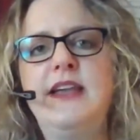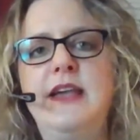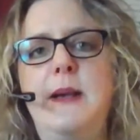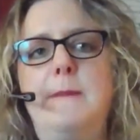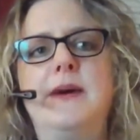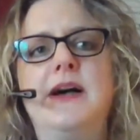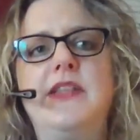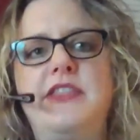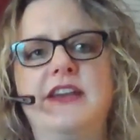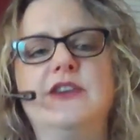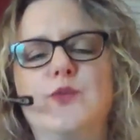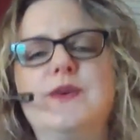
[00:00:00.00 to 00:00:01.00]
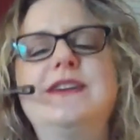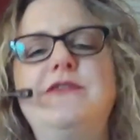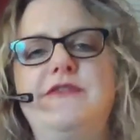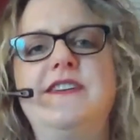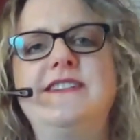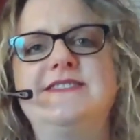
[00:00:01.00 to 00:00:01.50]
but then
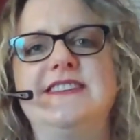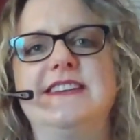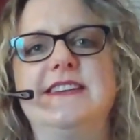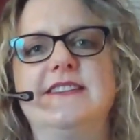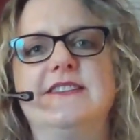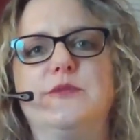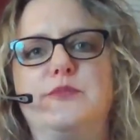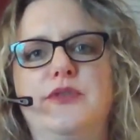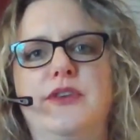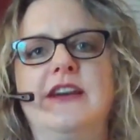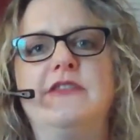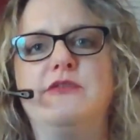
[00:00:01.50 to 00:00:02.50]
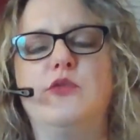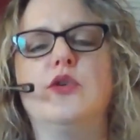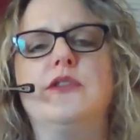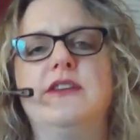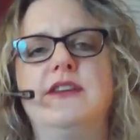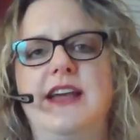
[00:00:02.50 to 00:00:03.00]
revisit to plan for
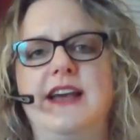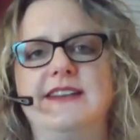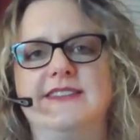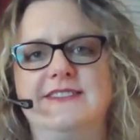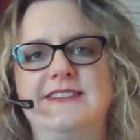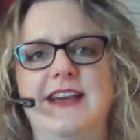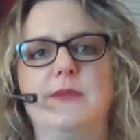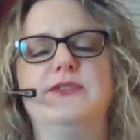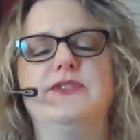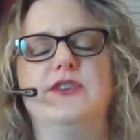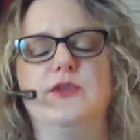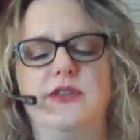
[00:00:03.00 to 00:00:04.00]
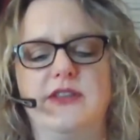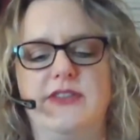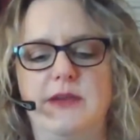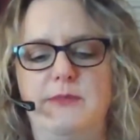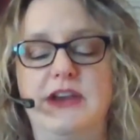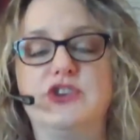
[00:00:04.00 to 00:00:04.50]
the next steps so that
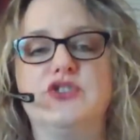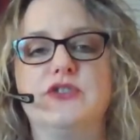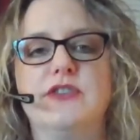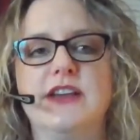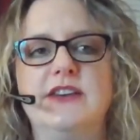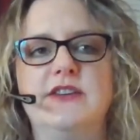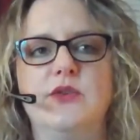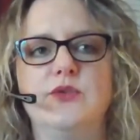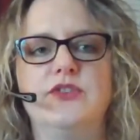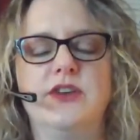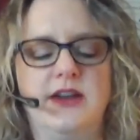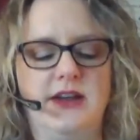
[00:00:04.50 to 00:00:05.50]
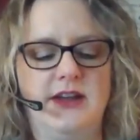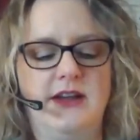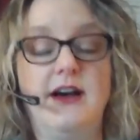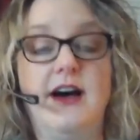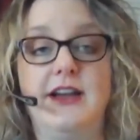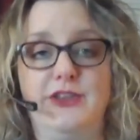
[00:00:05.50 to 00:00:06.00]
they make sure they don't
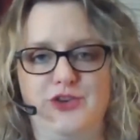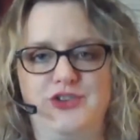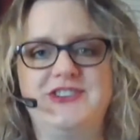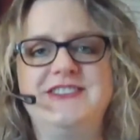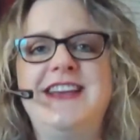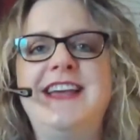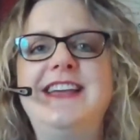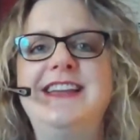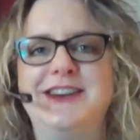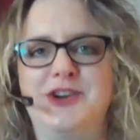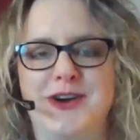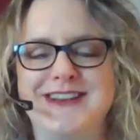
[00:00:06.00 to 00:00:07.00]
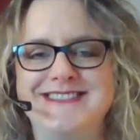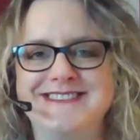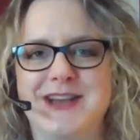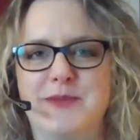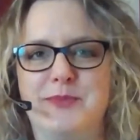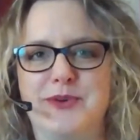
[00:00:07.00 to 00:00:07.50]
either stay in
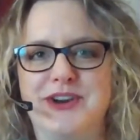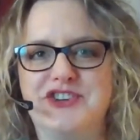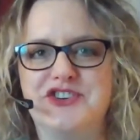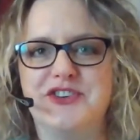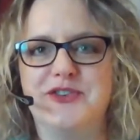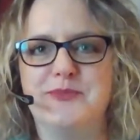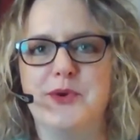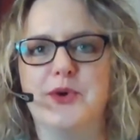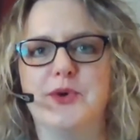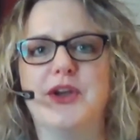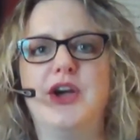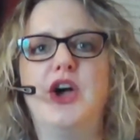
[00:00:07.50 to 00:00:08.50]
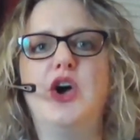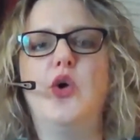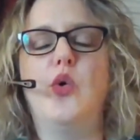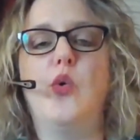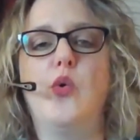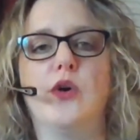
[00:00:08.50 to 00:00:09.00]
crisis operations mode
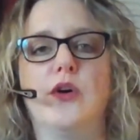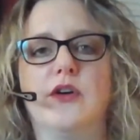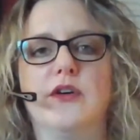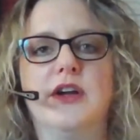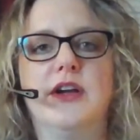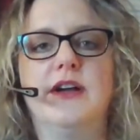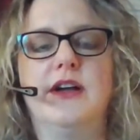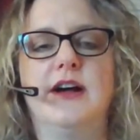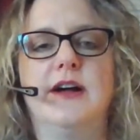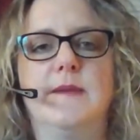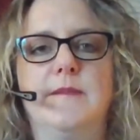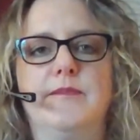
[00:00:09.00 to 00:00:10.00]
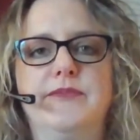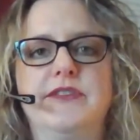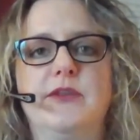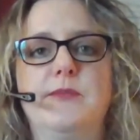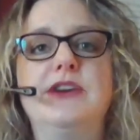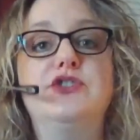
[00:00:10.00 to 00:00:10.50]
or
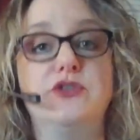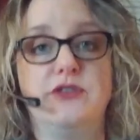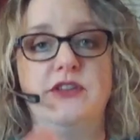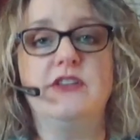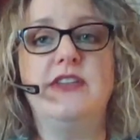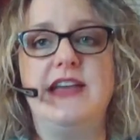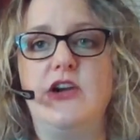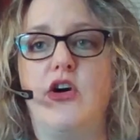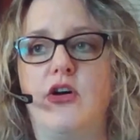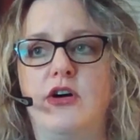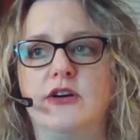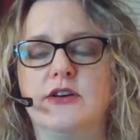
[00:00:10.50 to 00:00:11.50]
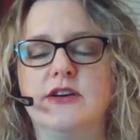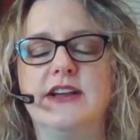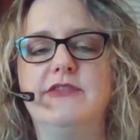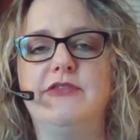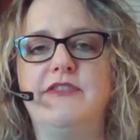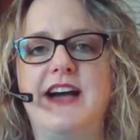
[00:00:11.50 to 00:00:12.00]
to make sure that they are,
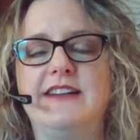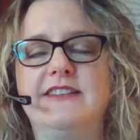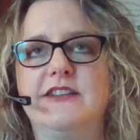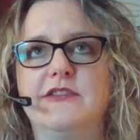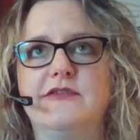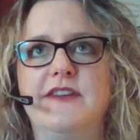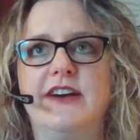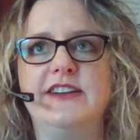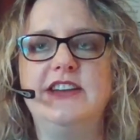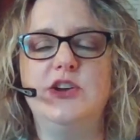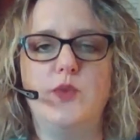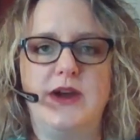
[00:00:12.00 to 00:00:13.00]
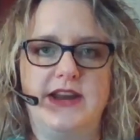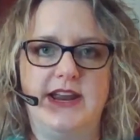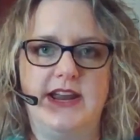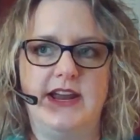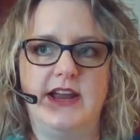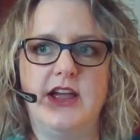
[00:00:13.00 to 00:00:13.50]
in fact, evaluating